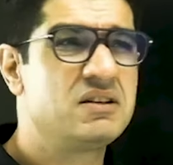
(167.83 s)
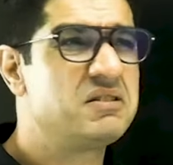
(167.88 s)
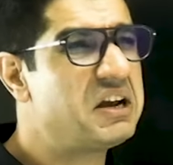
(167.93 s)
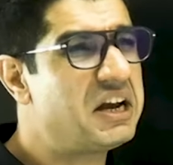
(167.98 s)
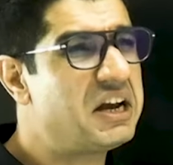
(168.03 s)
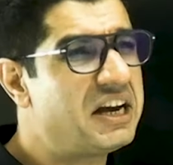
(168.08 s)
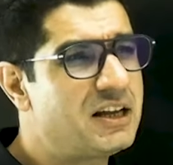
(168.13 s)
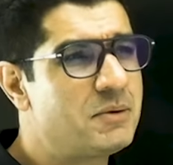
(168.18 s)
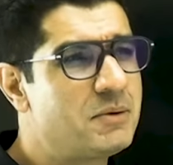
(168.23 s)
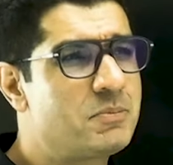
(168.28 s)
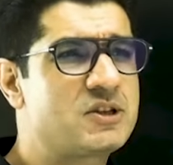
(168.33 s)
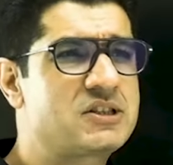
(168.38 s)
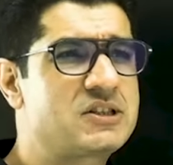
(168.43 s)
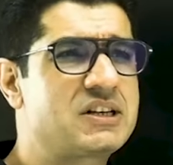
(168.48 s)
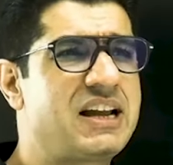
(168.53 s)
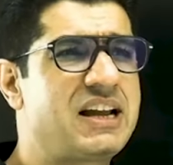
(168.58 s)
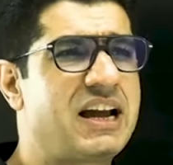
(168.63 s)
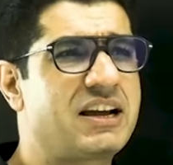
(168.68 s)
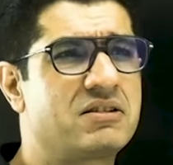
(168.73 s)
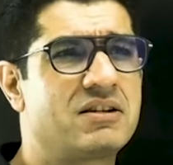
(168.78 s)

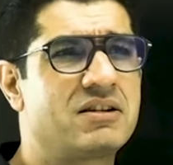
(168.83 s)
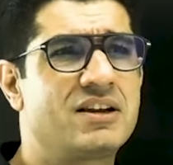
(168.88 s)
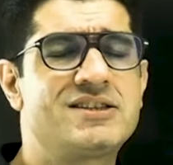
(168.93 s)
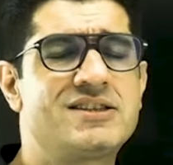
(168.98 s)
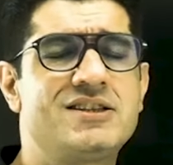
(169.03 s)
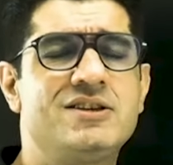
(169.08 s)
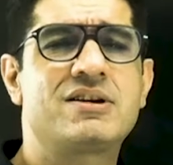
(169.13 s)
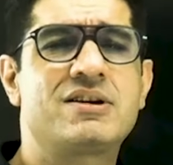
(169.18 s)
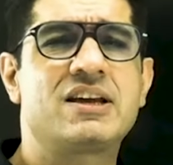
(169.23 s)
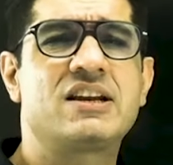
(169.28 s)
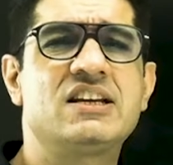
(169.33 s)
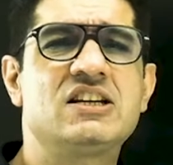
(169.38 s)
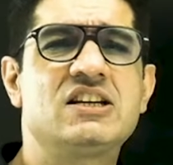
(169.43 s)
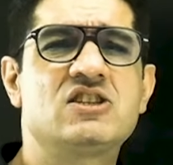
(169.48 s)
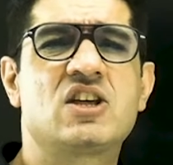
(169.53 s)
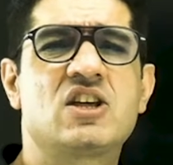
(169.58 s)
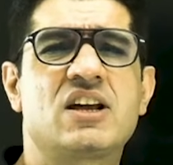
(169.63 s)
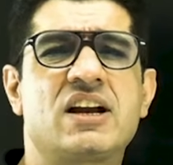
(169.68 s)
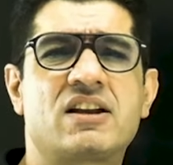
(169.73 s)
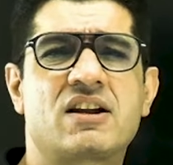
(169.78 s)
80% accuracy, you can reach
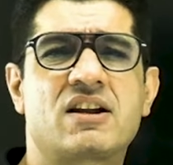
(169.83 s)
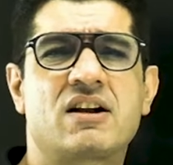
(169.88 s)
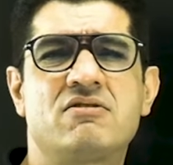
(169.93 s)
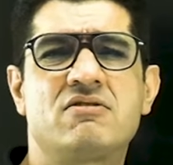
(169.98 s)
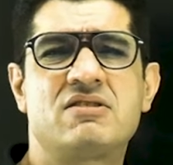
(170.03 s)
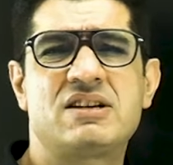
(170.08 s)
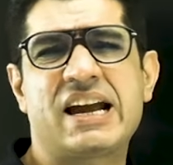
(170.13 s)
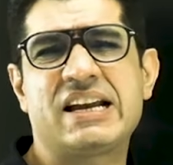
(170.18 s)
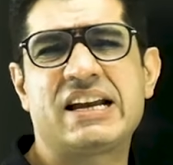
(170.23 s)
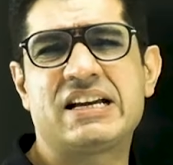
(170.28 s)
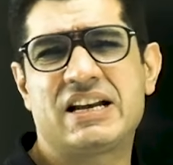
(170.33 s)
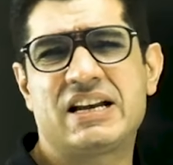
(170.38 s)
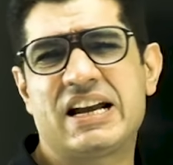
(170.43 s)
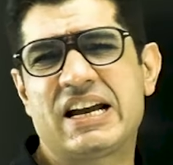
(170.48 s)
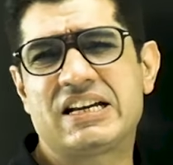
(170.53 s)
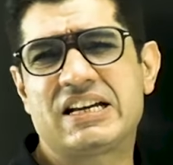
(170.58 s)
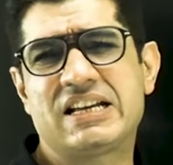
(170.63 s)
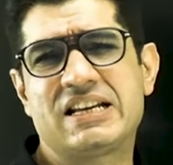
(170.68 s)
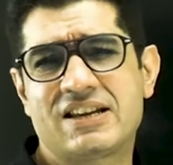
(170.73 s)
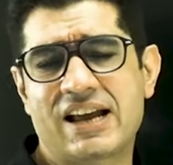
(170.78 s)
there at around
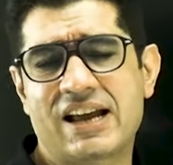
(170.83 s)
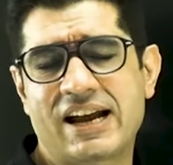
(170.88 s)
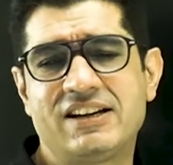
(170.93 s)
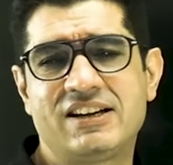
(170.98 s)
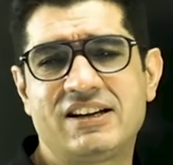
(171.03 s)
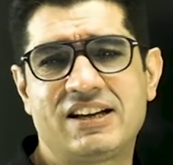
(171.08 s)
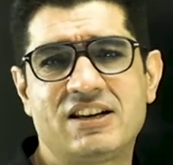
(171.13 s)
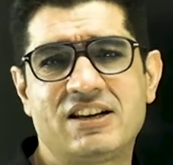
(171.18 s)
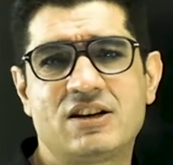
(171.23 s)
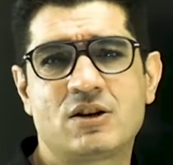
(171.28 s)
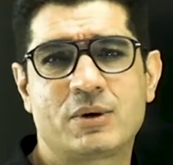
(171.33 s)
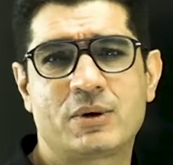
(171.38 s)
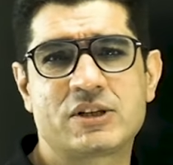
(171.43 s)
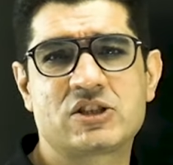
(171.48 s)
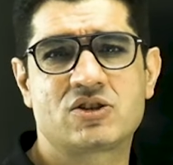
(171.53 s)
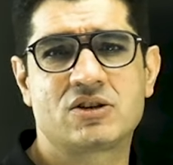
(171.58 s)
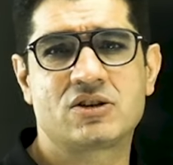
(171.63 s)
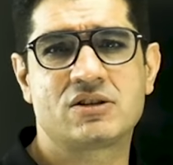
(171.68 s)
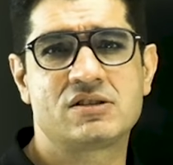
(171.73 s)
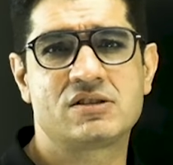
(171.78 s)
18, 19
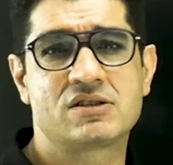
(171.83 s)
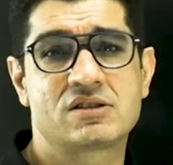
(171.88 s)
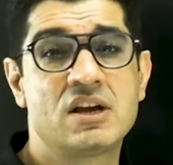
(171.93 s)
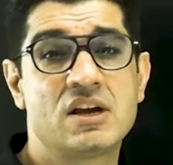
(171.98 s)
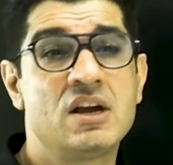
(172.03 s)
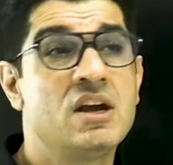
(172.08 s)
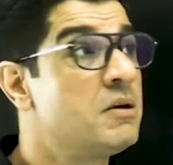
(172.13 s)
questions.